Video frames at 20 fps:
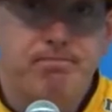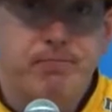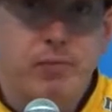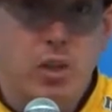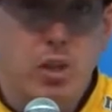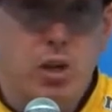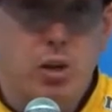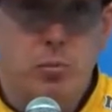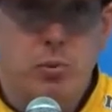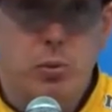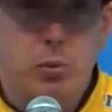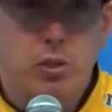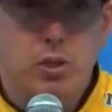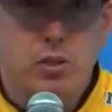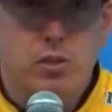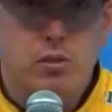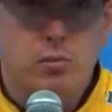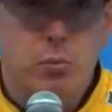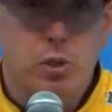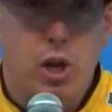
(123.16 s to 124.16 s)
you know, but we
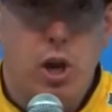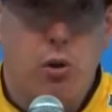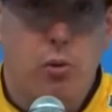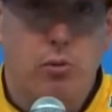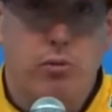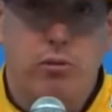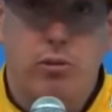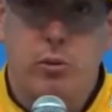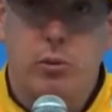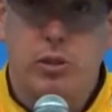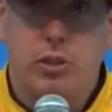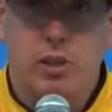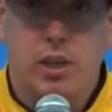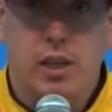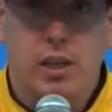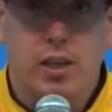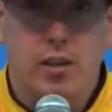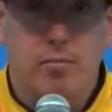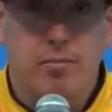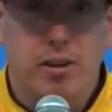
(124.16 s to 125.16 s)
don't. So we just
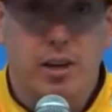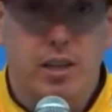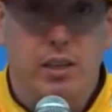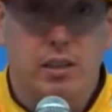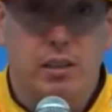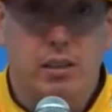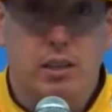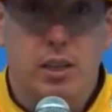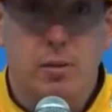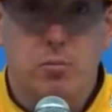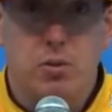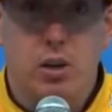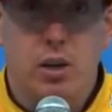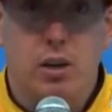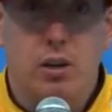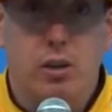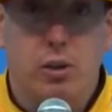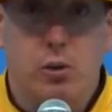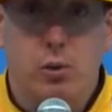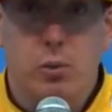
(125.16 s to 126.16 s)
got to keep fighting and keep
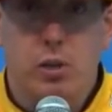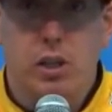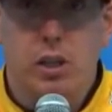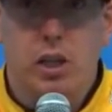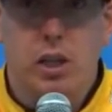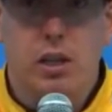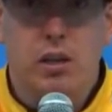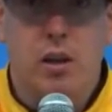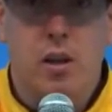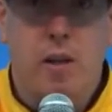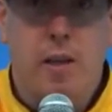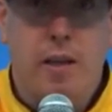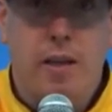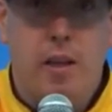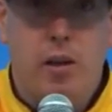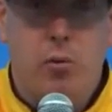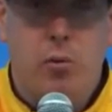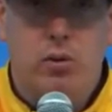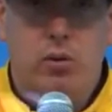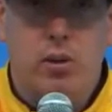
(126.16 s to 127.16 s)
trying to do what we can
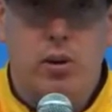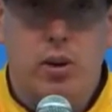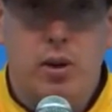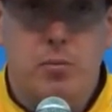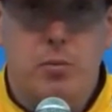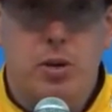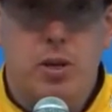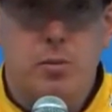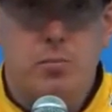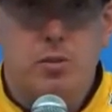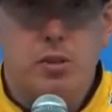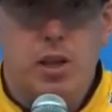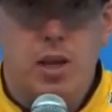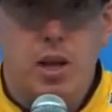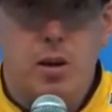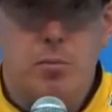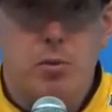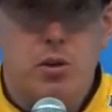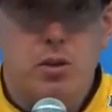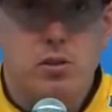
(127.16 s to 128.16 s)
with our M&M's
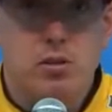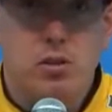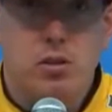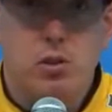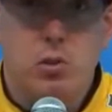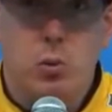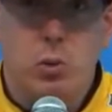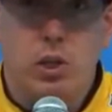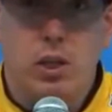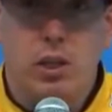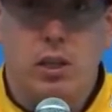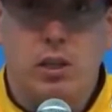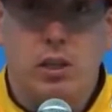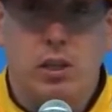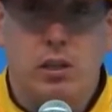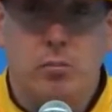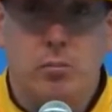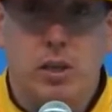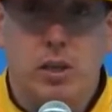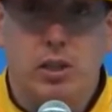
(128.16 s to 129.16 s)
Camrys each week
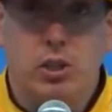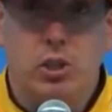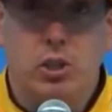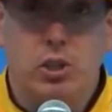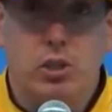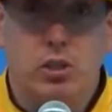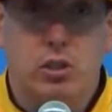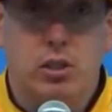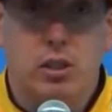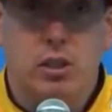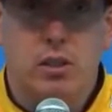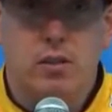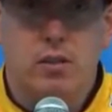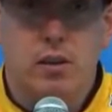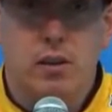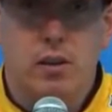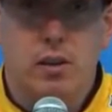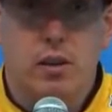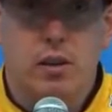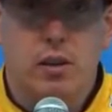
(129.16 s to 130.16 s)
and making sure
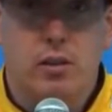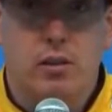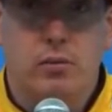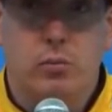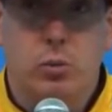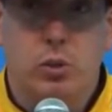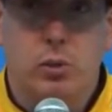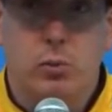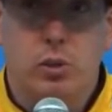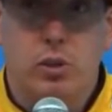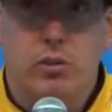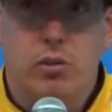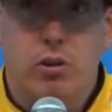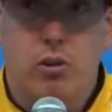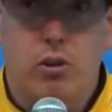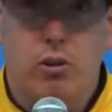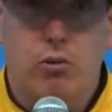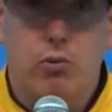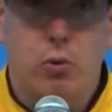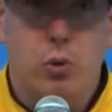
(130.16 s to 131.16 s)
that we
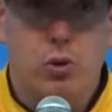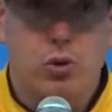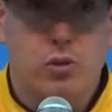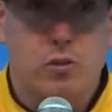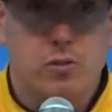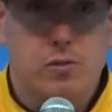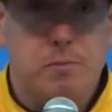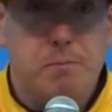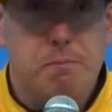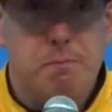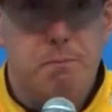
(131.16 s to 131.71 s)
turn those fortunes.